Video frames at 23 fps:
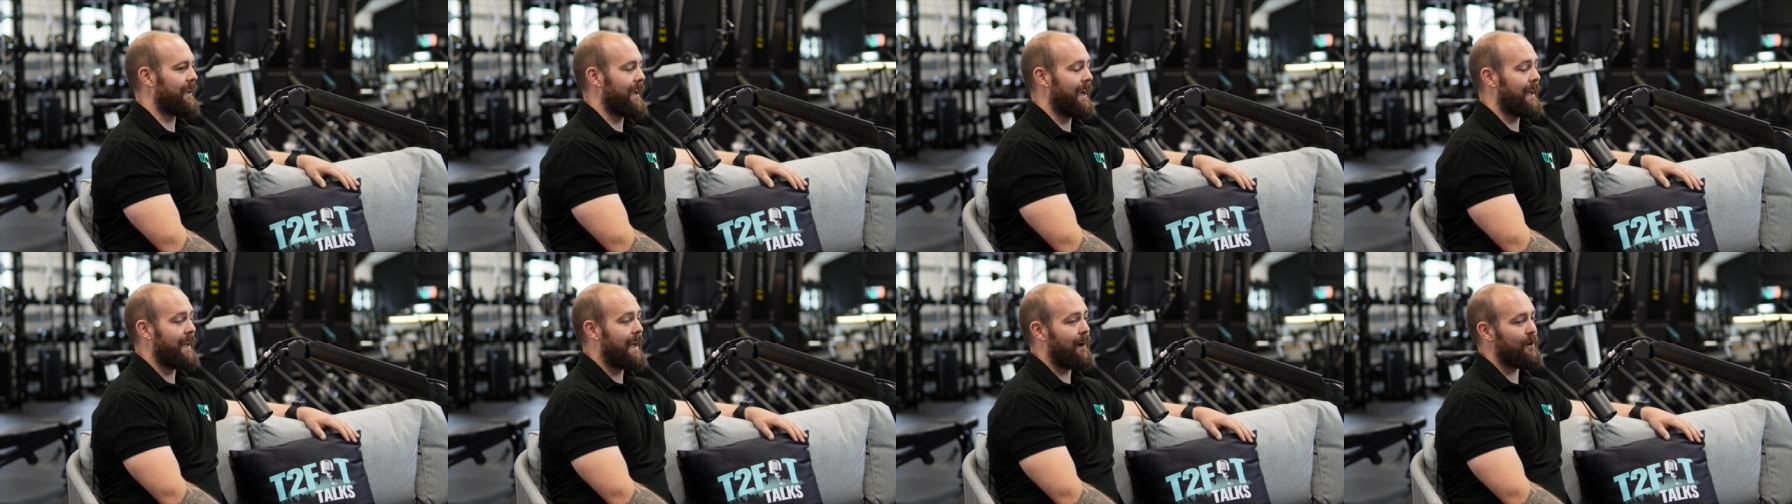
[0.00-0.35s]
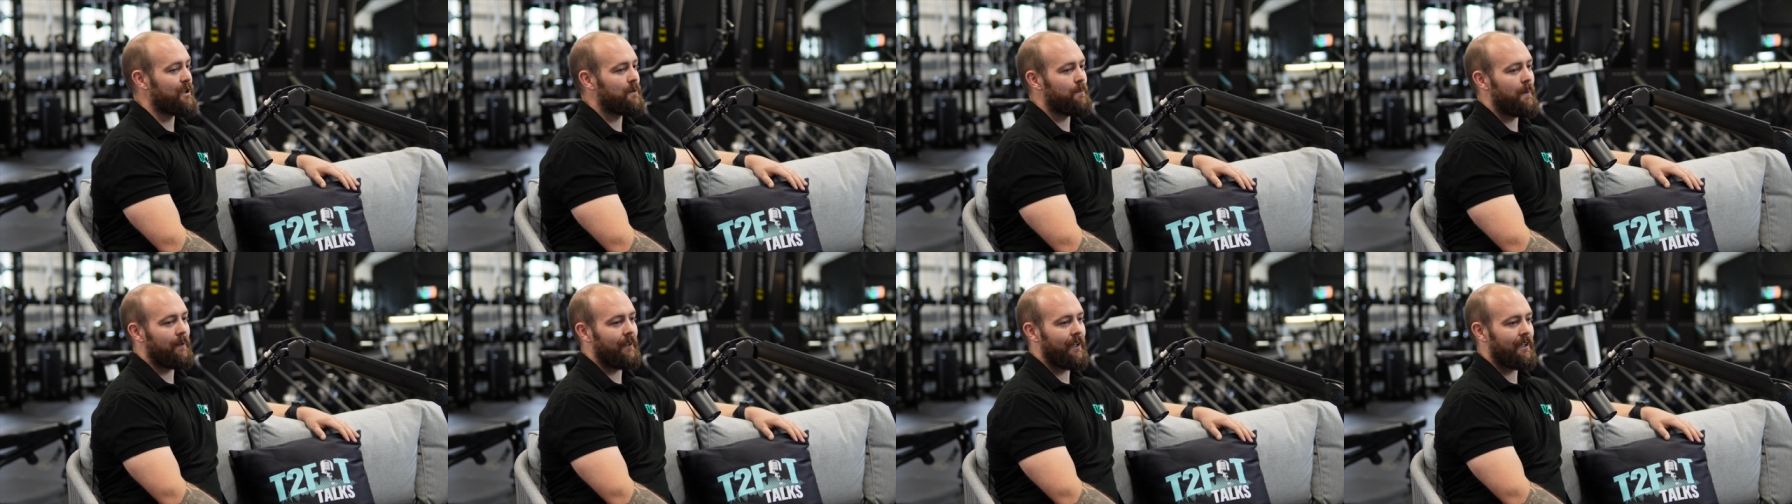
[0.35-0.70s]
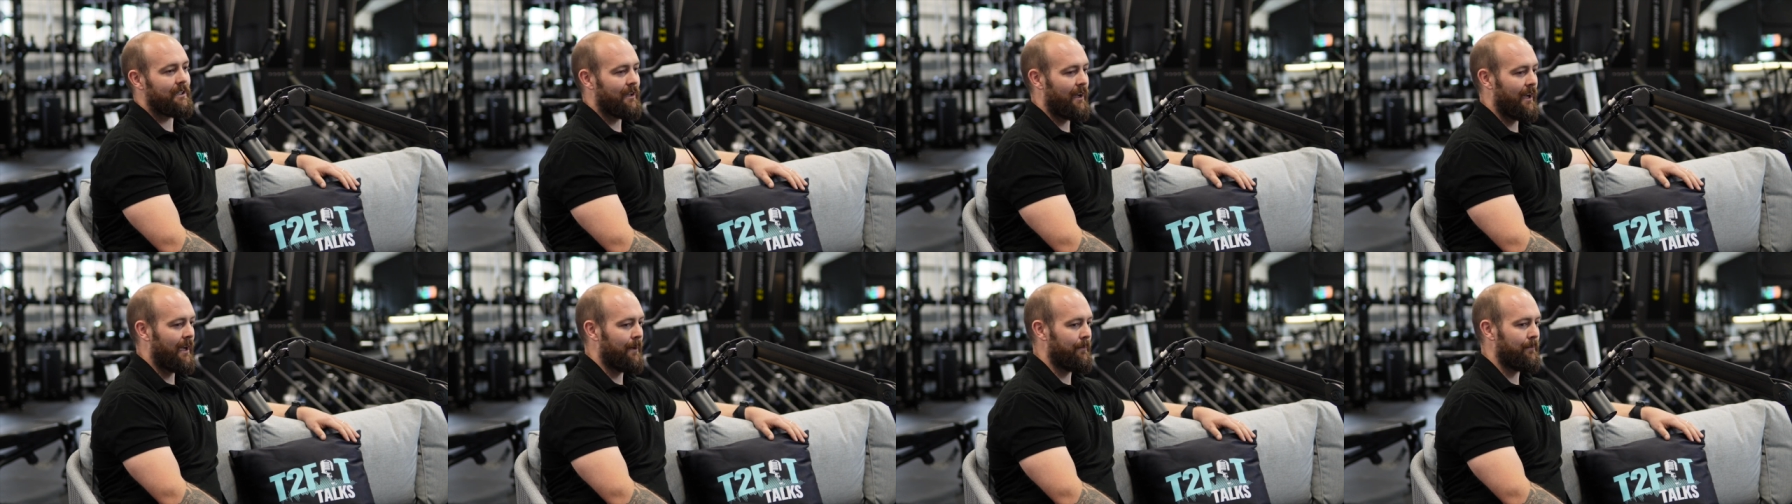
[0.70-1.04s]
getting out, spending
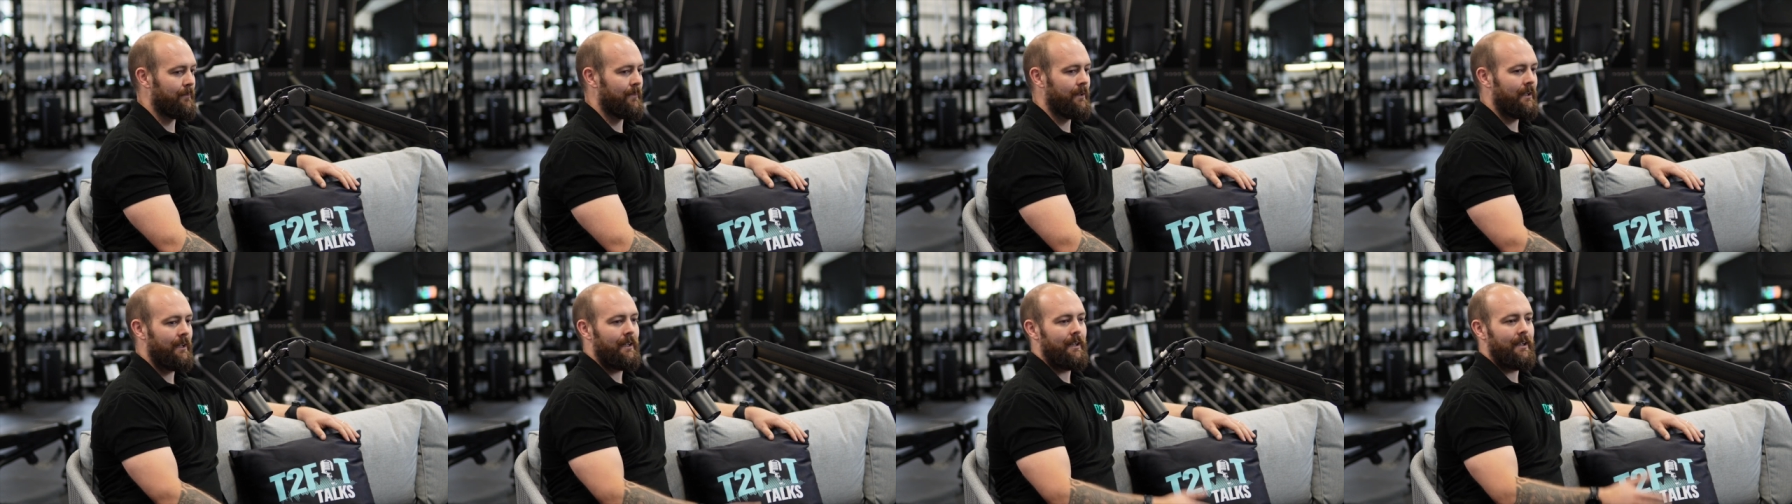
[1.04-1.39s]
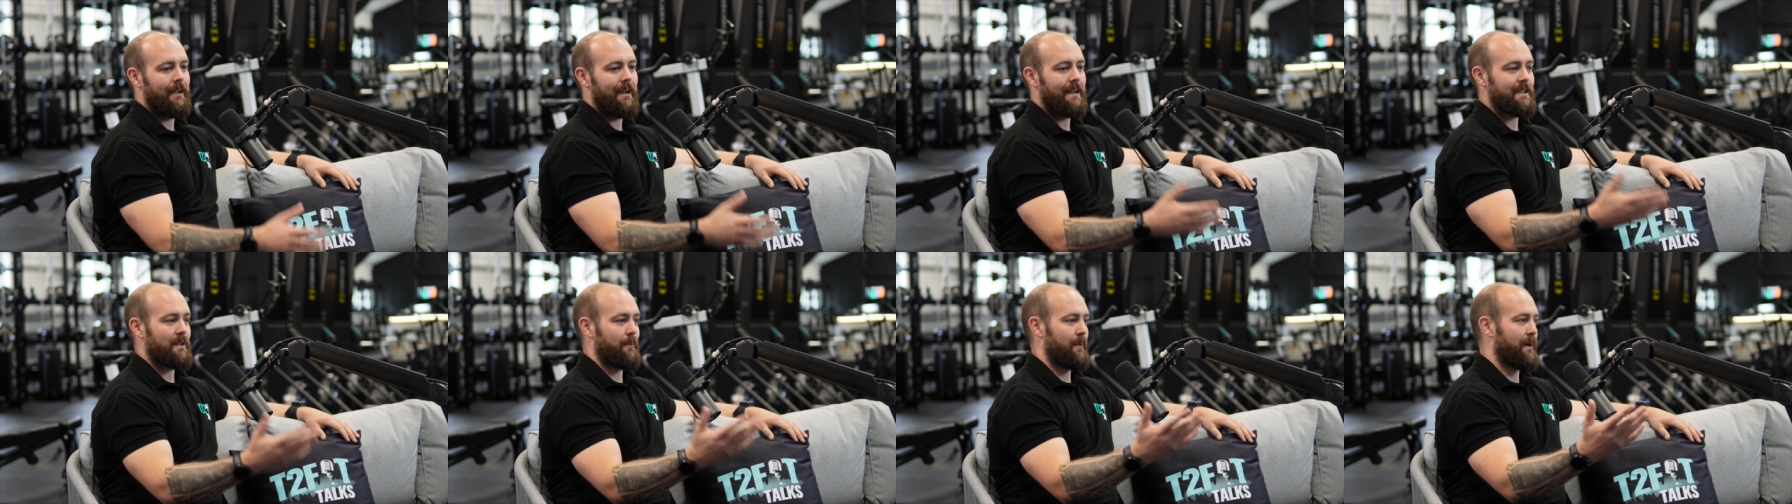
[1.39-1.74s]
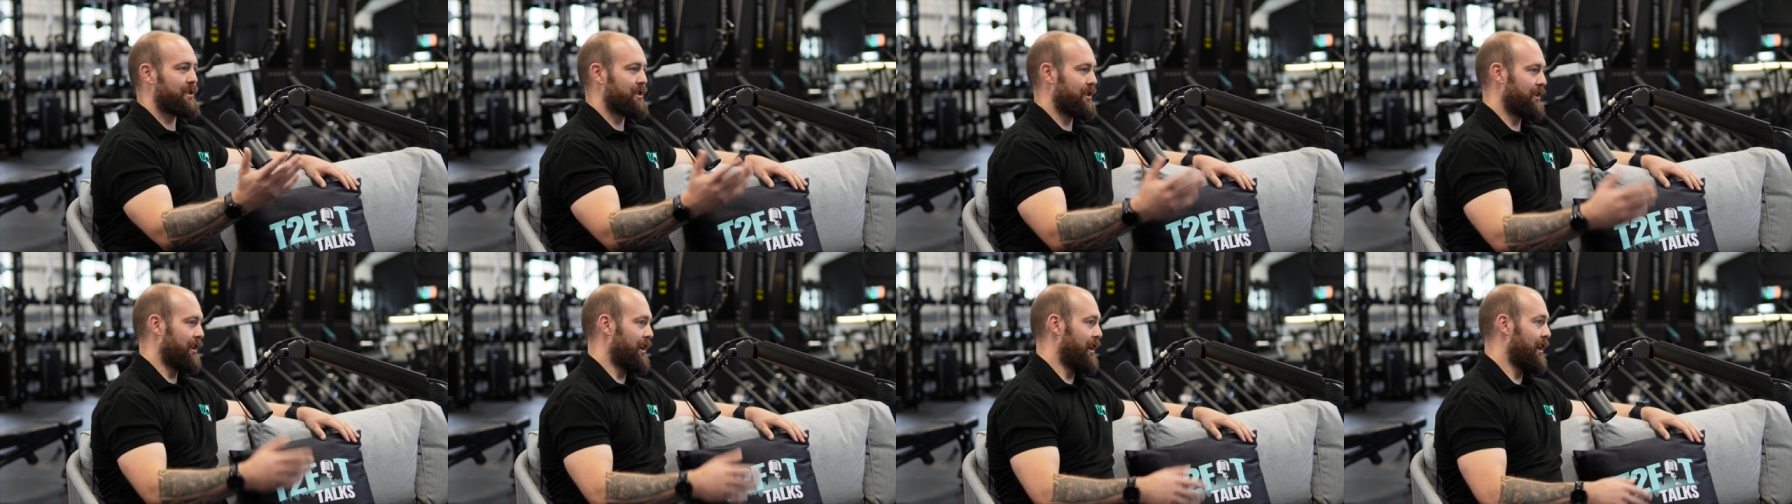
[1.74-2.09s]
time, as I
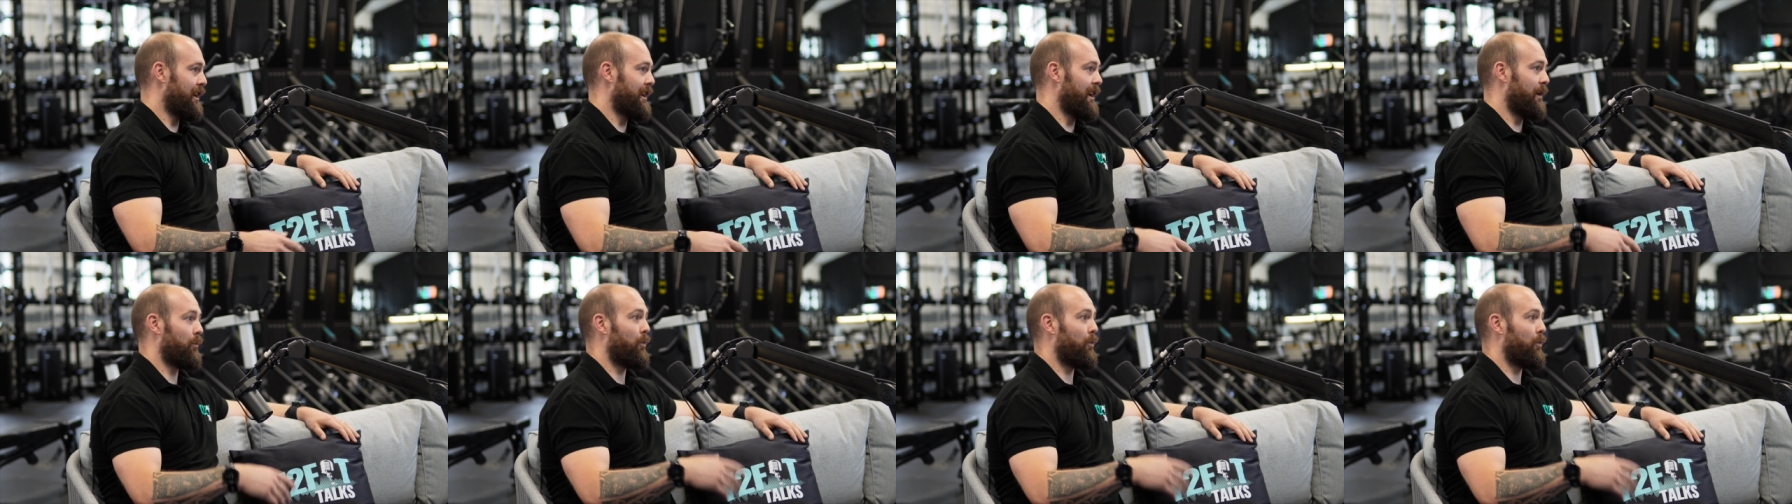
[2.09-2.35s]
mentioned earlier,